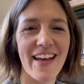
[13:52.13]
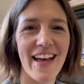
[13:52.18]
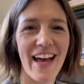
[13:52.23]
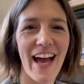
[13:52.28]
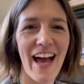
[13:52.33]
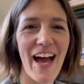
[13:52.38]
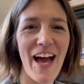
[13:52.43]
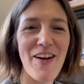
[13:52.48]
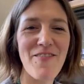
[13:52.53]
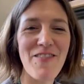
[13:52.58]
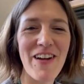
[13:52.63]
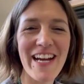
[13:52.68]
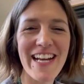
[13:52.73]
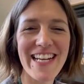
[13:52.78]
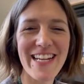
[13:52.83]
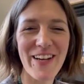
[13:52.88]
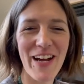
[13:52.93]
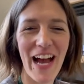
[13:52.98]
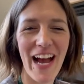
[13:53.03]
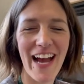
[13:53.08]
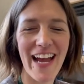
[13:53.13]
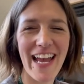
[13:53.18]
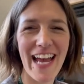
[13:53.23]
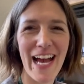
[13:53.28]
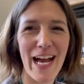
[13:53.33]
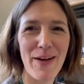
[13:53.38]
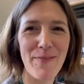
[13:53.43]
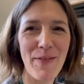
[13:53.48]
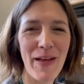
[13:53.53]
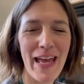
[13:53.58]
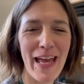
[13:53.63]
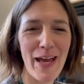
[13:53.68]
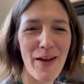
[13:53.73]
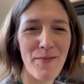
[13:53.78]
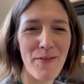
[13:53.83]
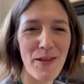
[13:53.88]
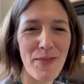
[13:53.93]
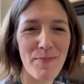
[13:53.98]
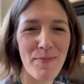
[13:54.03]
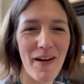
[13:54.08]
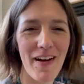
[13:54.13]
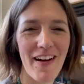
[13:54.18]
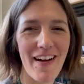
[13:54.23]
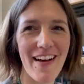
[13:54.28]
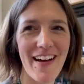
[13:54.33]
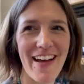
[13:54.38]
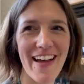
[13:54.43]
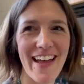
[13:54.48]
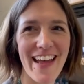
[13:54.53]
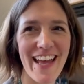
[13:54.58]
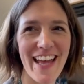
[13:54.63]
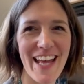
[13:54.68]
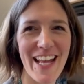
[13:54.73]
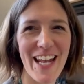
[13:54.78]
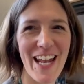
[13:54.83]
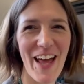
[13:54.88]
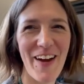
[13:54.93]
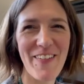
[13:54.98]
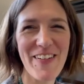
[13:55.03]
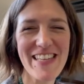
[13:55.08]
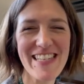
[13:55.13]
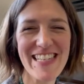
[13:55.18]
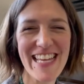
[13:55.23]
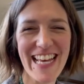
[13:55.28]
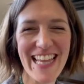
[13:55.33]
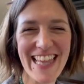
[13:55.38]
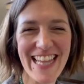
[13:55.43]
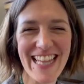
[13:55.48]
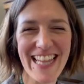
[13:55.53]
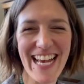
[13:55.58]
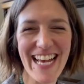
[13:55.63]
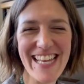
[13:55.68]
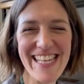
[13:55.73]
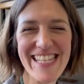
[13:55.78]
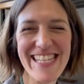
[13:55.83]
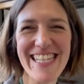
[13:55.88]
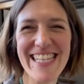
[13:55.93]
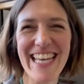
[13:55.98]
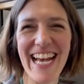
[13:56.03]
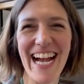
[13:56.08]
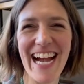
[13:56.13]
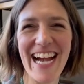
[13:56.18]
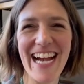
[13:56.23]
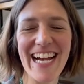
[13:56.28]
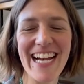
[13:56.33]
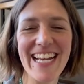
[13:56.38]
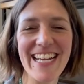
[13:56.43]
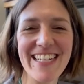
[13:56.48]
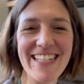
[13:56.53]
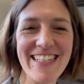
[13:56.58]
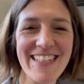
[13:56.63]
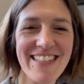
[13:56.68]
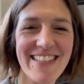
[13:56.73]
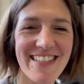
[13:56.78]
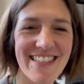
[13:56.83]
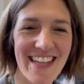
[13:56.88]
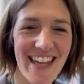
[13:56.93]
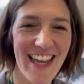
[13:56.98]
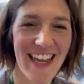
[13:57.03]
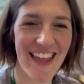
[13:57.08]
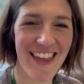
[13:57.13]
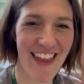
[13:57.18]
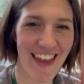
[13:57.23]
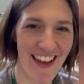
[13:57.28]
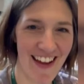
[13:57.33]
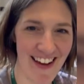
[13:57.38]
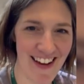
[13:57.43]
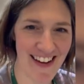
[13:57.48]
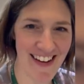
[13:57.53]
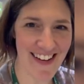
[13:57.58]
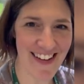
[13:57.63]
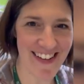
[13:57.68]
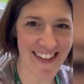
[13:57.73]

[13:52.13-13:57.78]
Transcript: Right, I am here with my lower sixth class, and here they are.